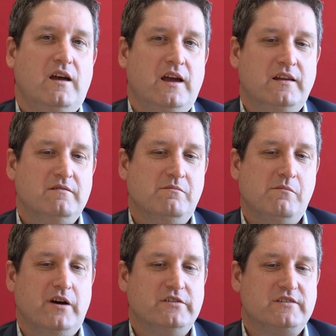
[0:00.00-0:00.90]
And
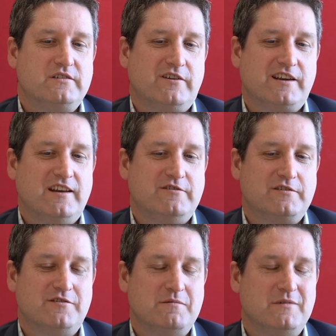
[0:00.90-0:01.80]
most psychiatric
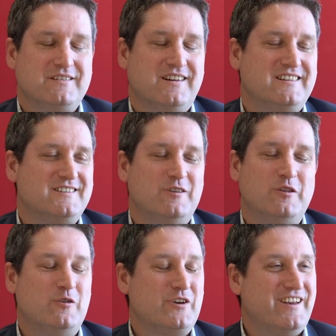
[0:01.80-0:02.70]
treatment takes a lot
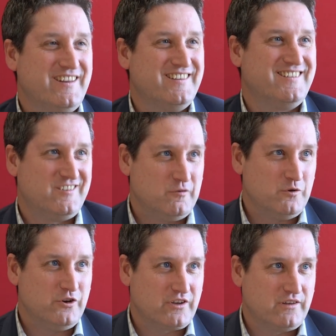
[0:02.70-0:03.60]
longer to
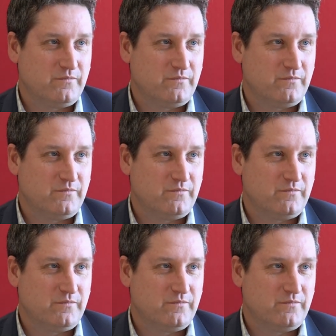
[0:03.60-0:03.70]
work.